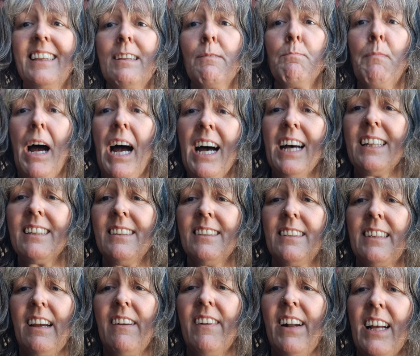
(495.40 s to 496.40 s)
My
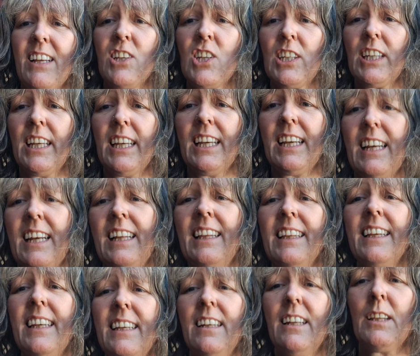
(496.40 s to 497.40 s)
hands are actually
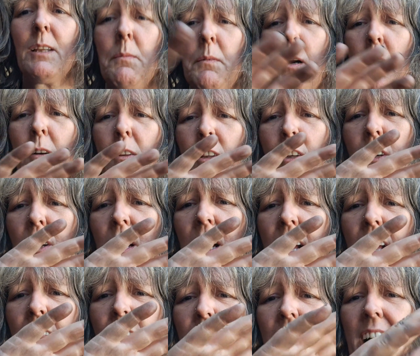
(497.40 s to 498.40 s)
clean at the moment. Look,
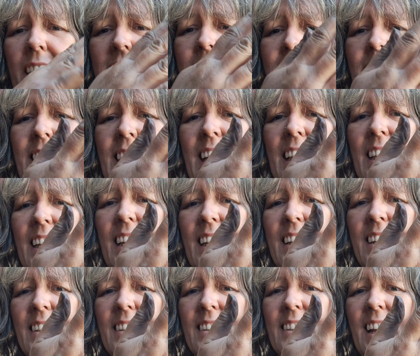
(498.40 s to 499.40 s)
that's as
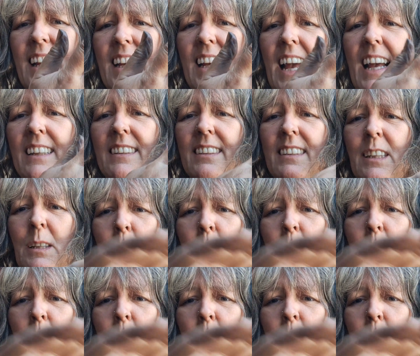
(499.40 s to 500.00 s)
clean as they get at